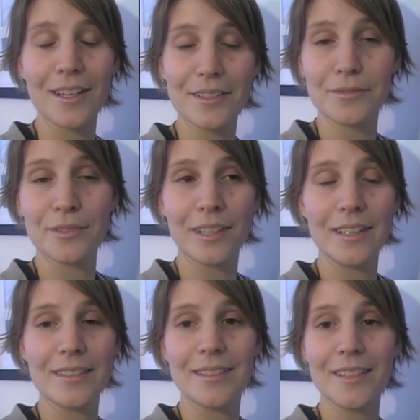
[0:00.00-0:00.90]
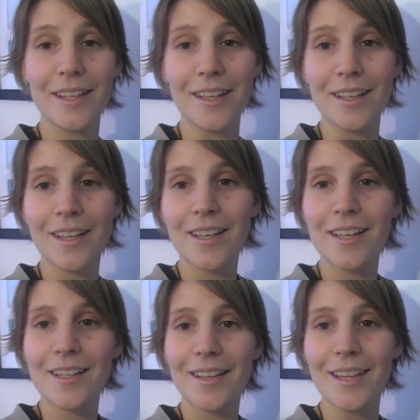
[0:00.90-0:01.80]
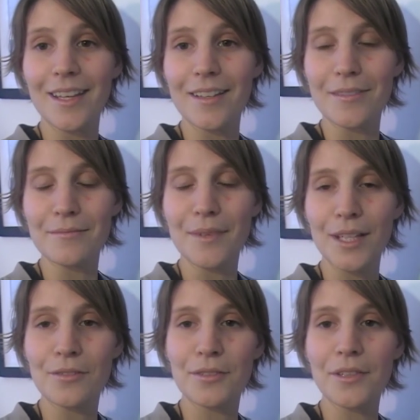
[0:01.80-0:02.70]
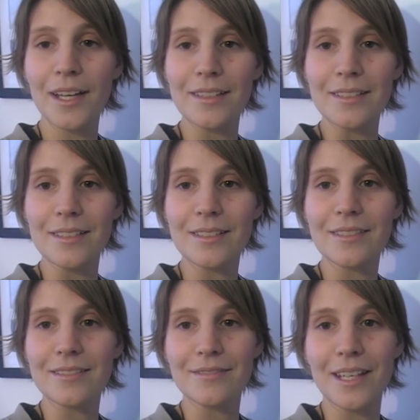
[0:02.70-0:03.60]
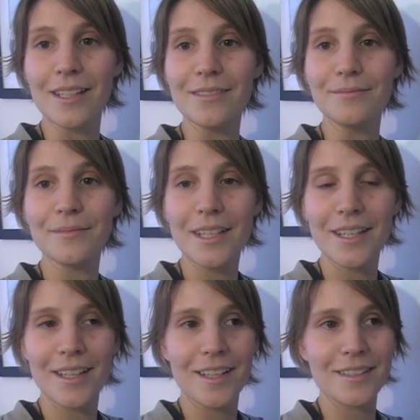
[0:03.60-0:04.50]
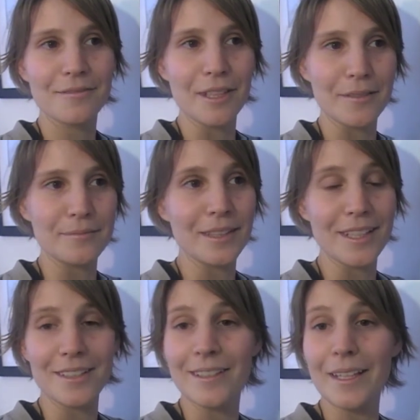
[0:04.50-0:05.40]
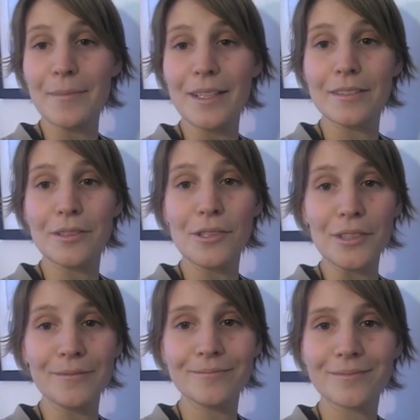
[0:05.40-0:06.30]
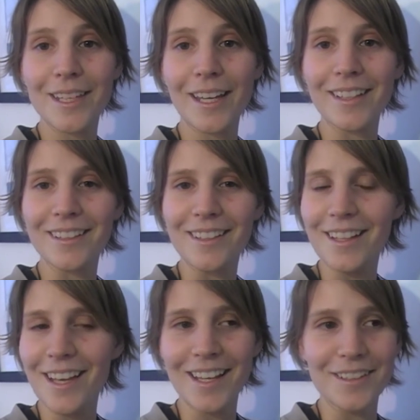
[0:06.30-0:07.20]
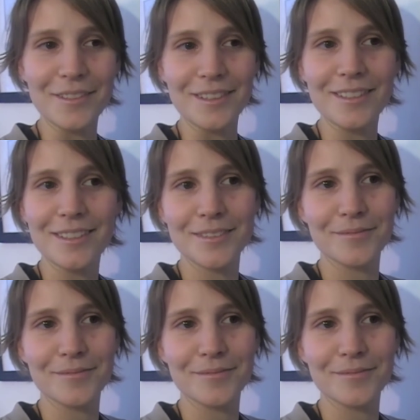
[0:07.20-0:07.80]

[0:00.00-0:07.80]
to really see, like, my true essence and like my soul, and it was